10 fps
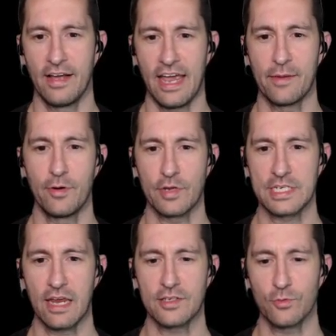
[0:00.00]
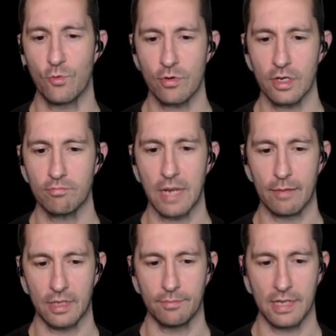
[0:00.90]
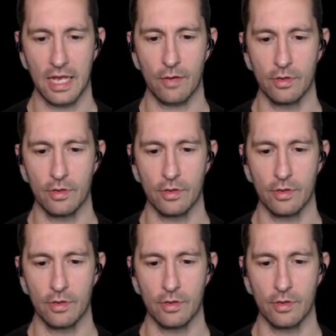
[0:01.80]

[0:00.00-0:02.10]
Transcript: And a bonus can's awarded. Blah, blah, blah.